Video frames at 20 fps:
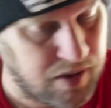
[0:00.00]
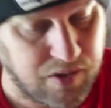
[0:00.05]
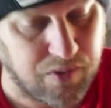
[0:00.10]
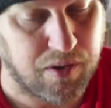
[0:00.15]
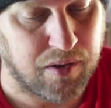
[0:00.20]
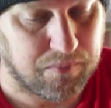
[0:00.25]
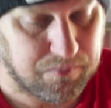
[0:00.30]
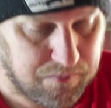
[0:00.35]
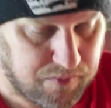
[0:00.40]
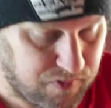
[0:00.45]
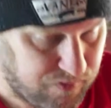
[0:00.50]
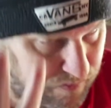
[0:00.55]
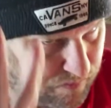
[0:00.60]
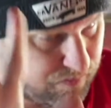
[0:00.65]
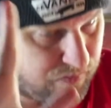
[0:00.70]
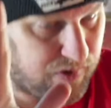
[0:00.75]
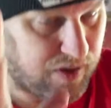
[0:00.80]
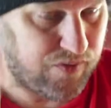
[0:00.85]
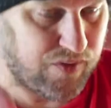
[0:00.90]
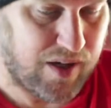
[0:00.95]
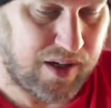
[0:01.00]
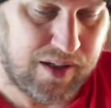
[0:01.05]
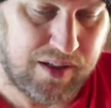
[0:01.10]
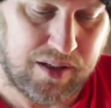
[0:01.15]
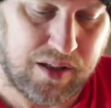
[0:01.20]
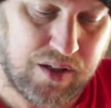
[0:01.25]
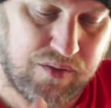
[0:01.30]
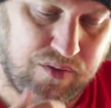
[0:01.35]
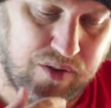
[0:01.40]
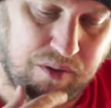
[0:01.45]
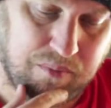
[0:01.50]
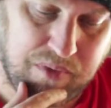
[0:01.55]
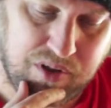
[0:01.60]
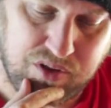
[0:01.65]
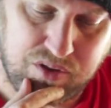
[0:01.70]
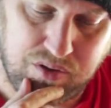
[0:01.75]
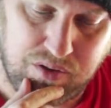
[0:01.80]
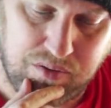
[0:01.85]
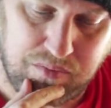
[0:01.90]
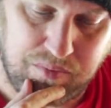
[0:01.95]
anyway, whatever I didn't give you, I'll make
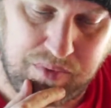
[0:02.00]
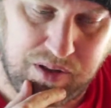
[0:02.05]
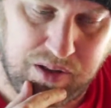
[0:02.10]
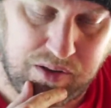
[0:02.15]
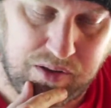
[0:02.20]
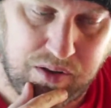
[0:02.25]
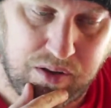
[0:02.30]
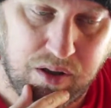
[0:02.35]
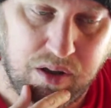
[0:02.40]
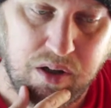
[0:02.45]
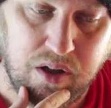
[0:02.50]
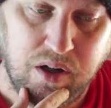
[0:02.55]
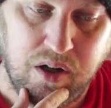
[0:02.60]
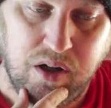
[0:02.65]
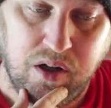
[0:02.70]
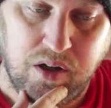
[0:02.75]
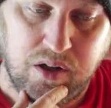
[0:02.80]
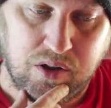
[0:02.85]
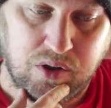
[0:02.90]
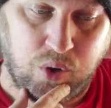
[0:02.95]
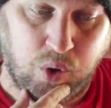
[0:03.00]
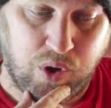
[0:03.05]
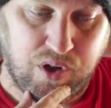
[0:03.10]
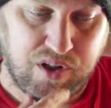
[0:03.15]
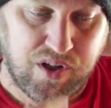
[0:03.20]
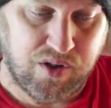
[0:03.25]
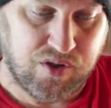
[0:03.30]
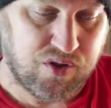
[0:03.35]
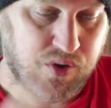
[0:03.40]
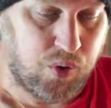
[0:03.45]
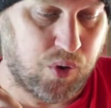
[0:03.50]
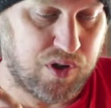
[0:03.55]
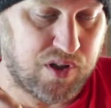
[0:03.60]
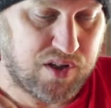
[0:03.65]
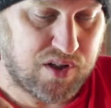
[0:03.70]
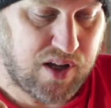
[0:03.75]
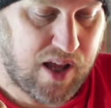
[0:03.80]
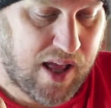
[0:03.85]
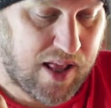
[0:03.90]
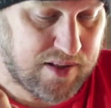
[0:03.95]
sure it'll be on there. Here's
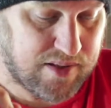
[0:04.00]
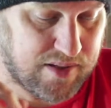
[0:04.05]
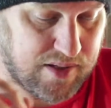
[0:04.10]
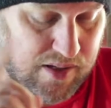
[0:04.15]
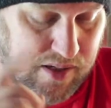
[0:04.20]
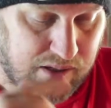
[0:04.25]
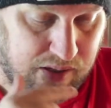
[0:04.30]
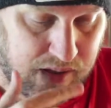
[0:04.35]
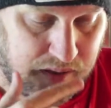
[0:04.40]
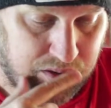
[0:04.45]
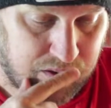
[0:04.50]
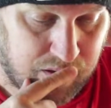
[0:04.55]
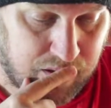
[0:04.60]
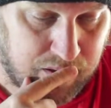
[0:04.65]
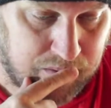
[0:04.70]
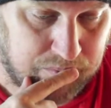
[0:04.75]
Quartz stats, and